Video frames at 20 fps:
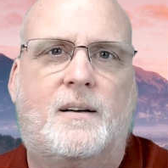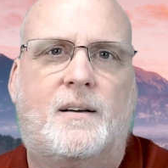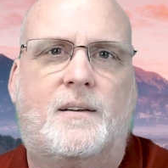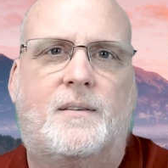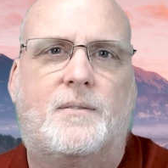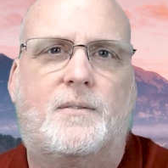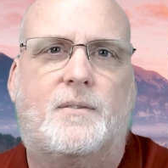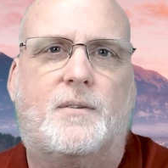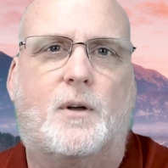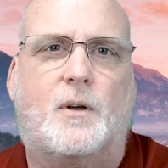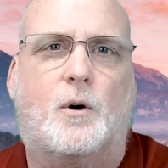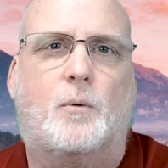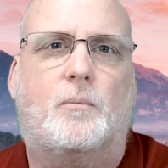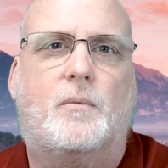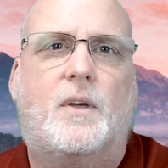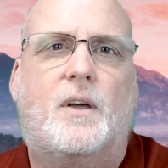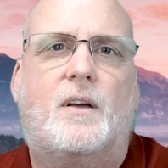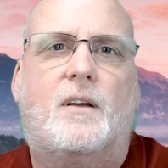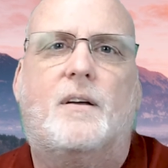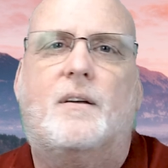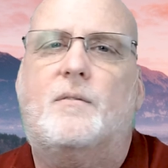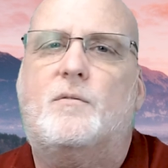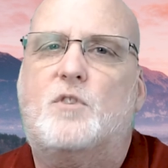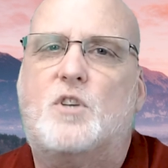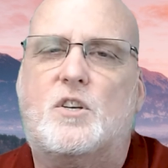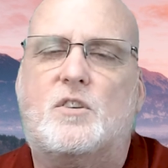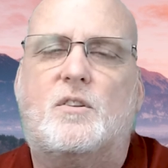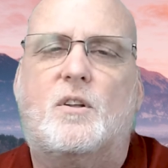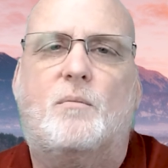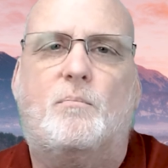So
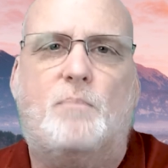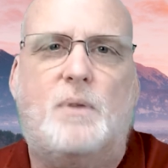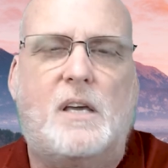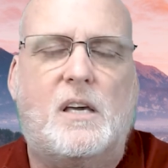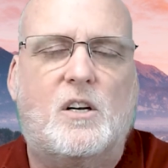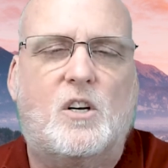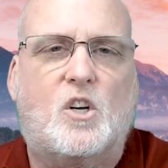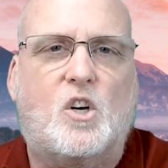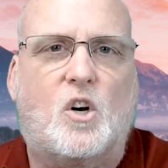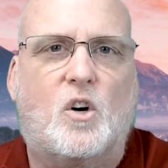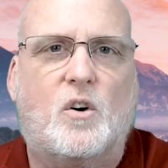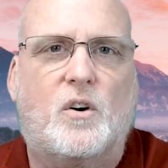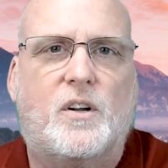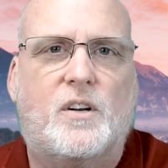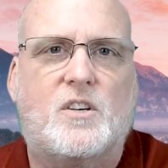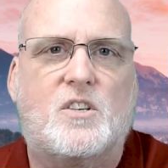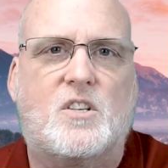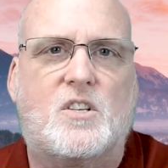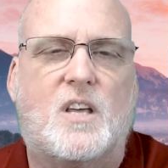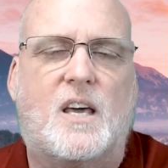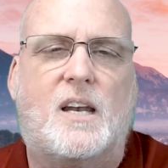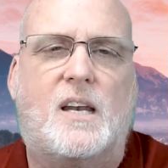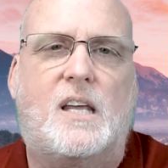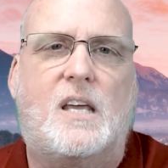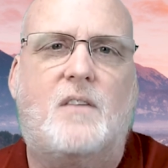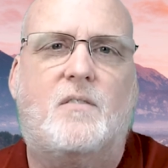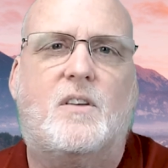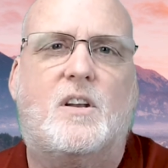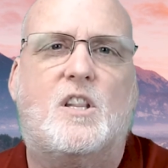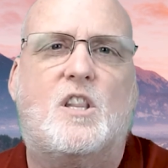just be encouraged that
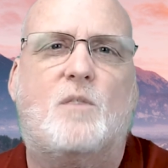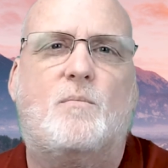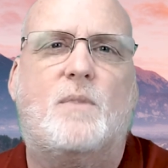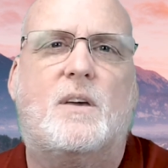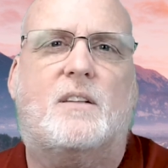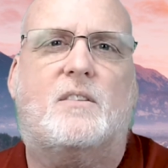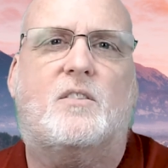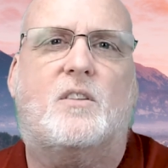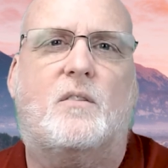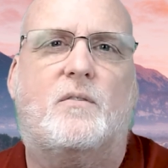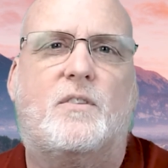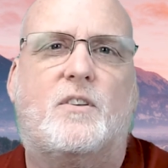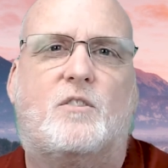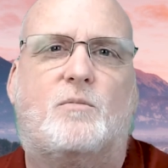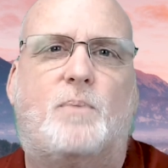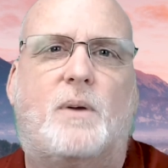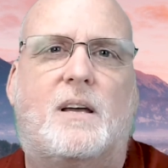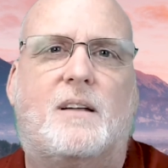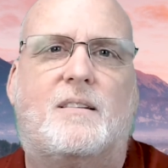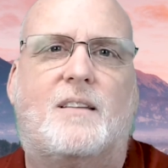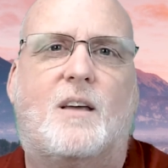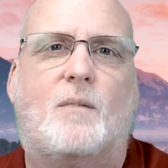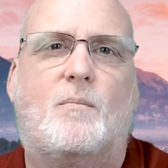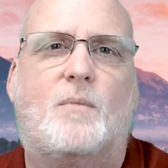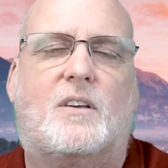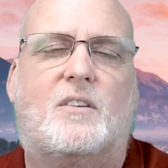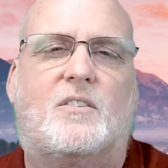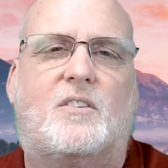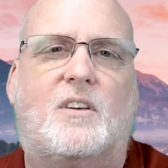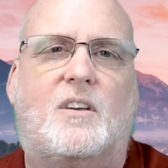even in the midst of this
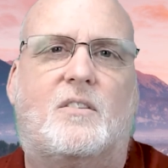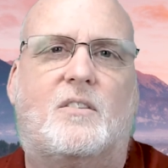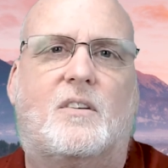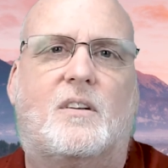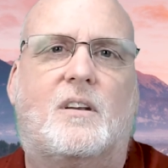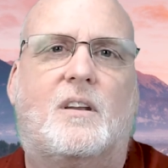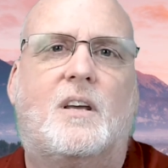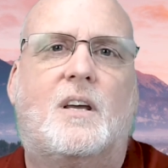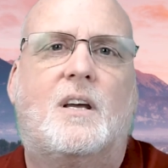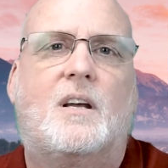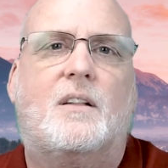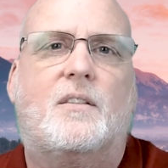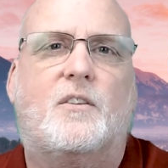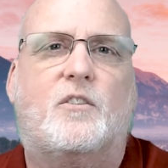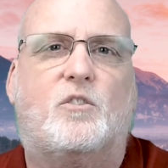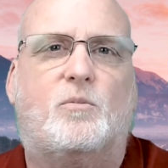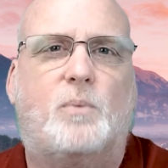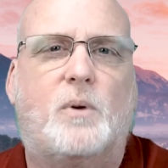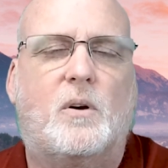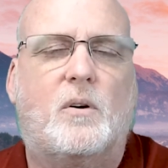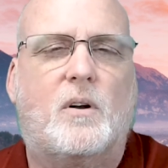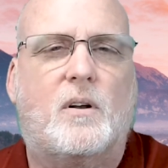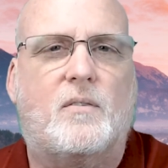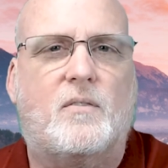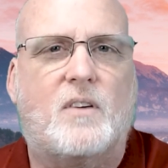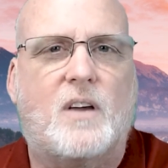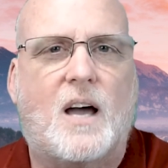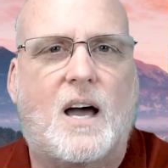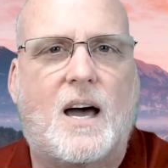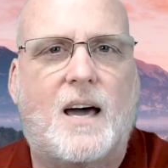pandemic season, the Spirit
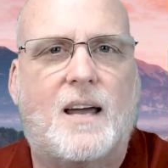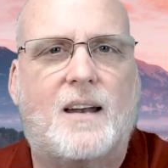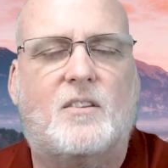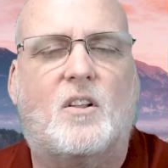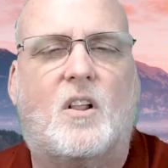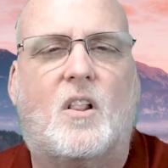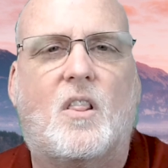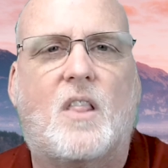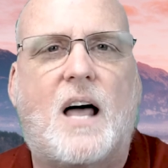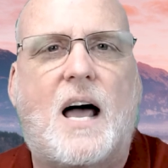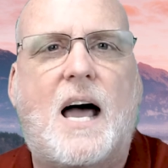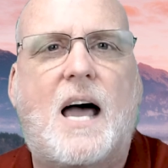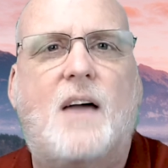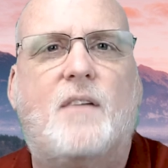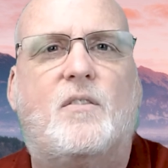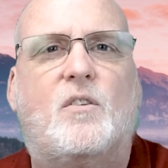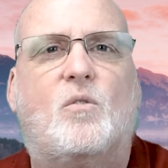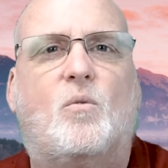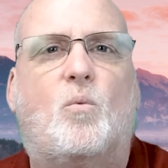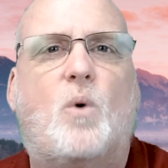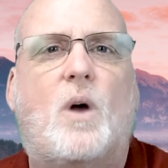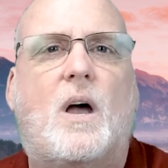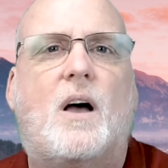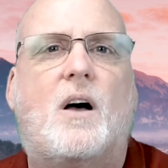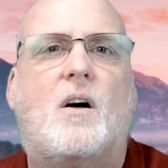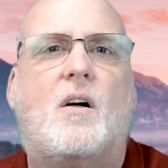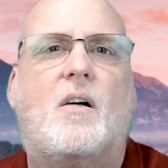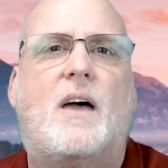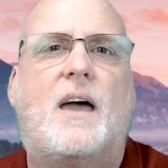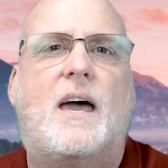of God is alive and
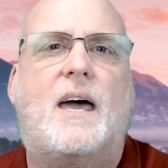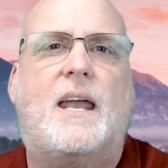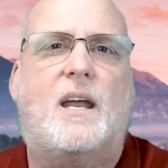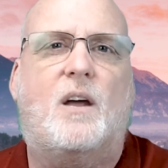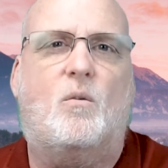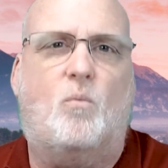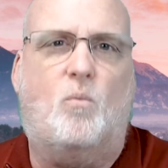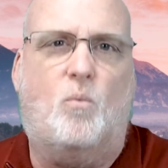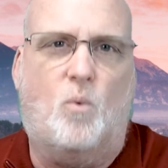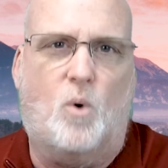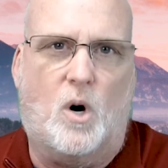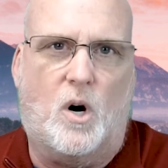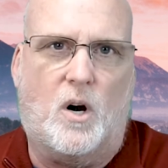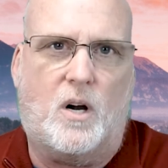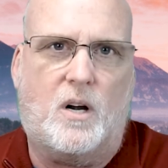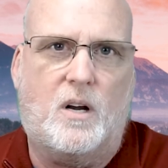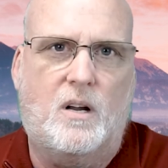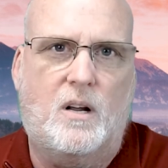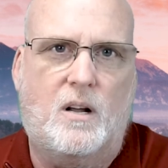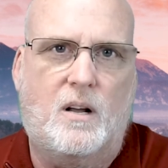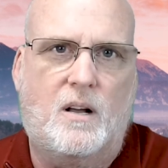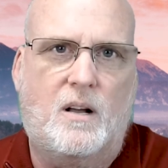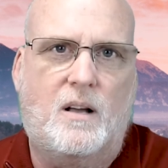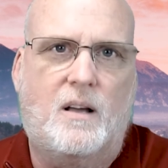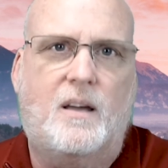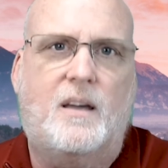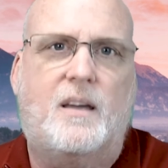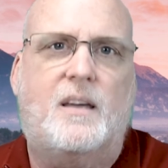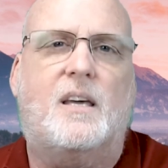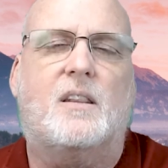well and at work
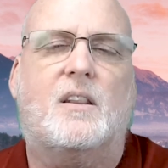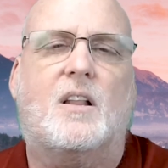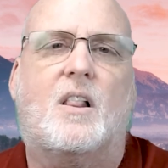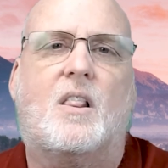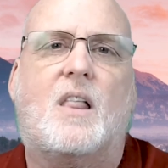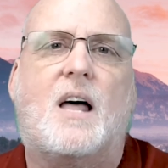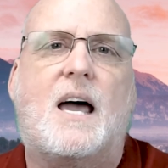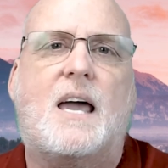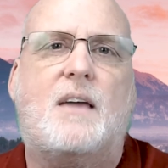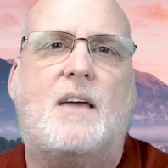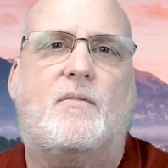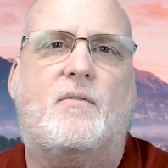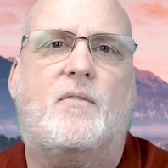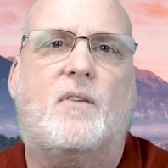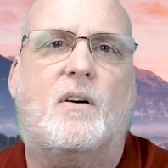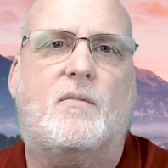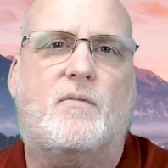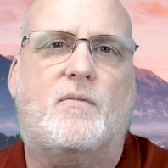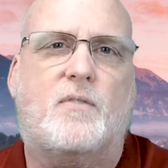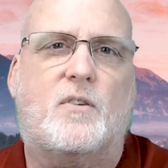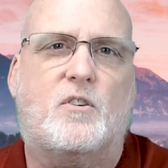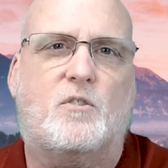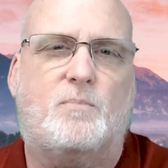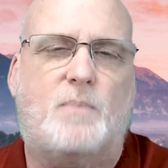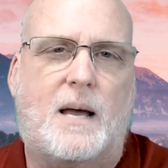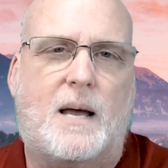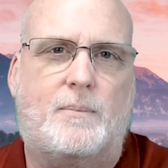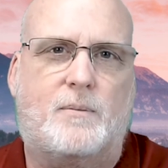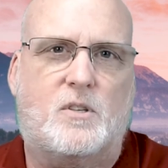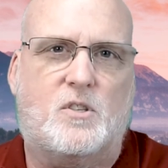in the life of First
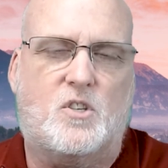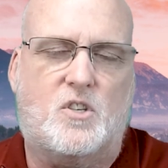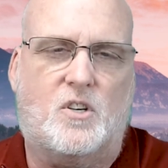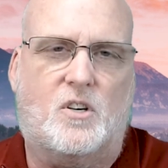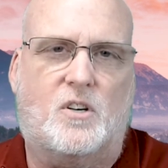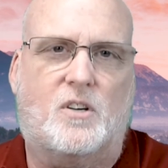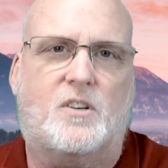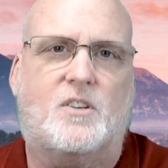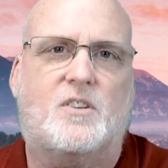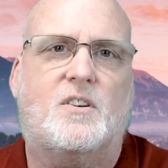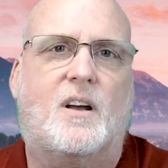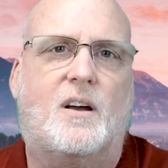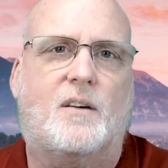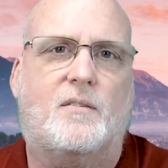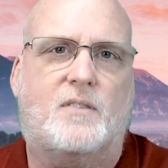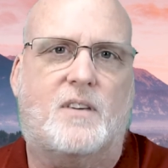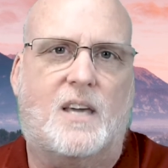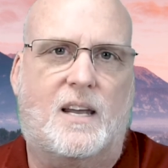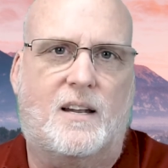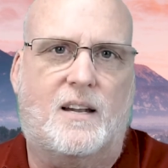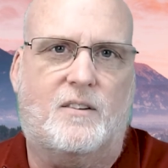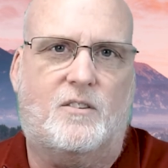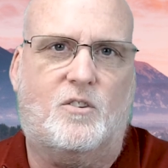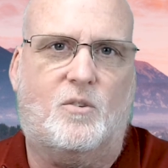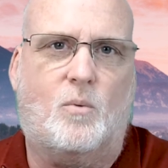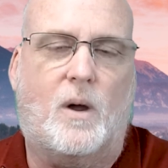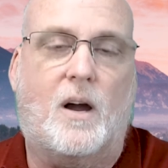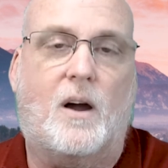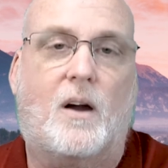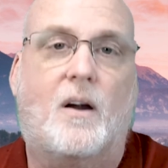Baptist Church of Kennett
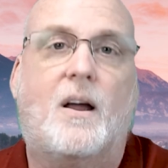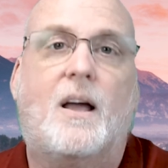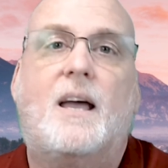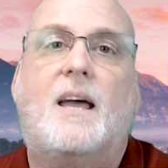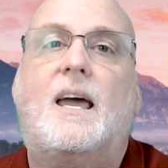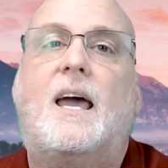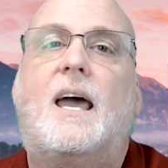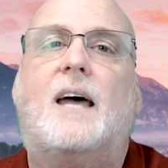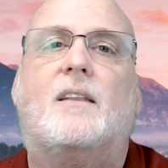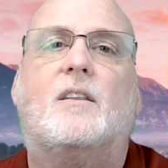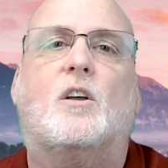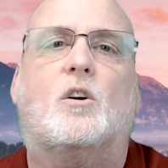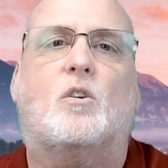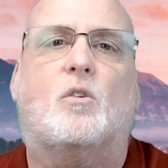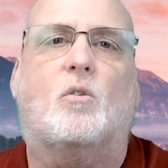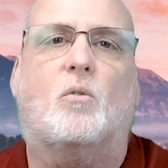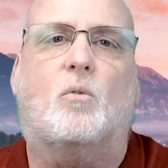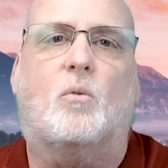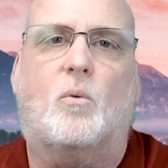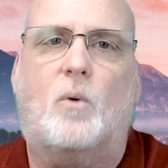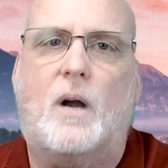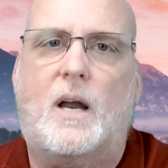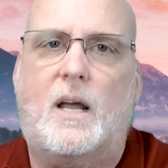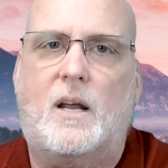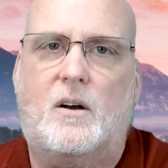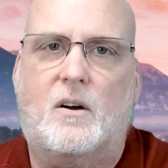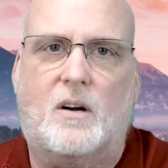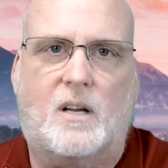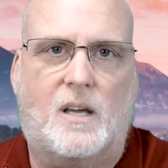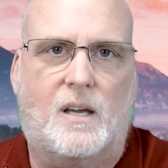Square and the
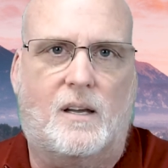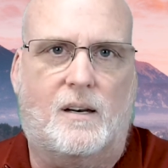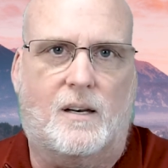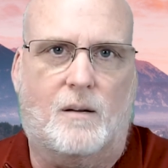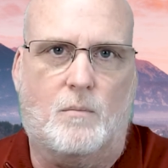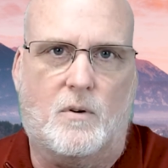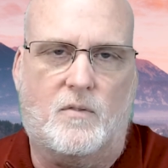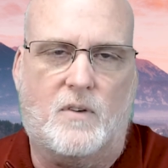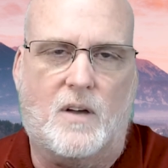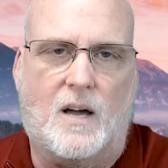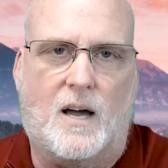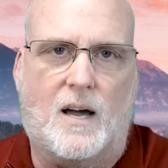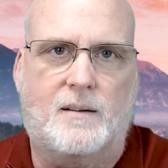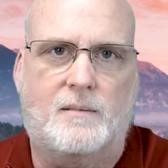greater kingdom of God.